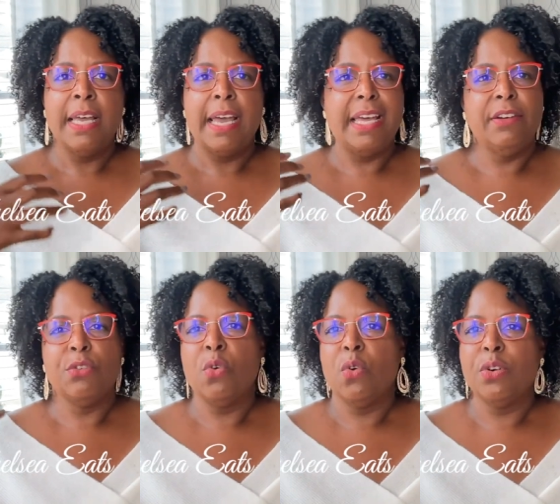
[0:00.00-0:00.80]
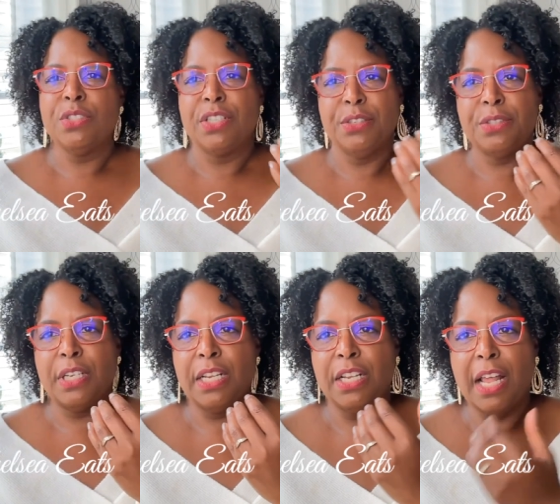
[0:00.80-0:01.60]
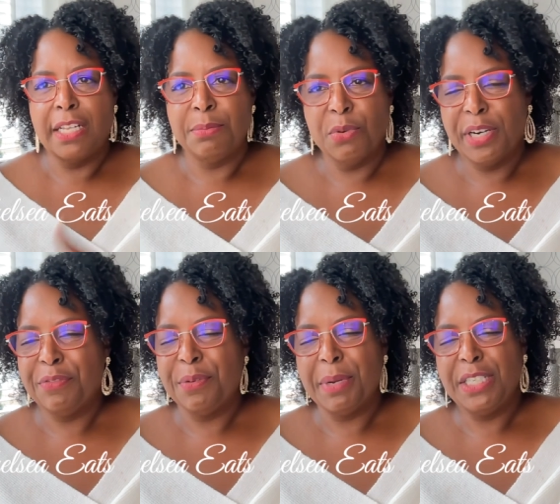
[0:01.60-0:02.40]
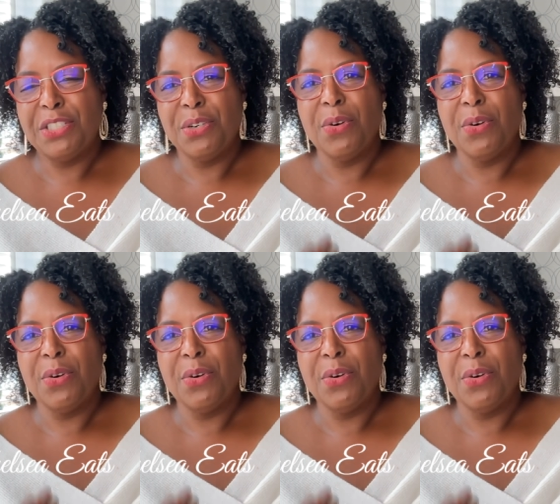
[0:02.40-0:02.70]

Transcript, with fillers: And of course, there's lots more information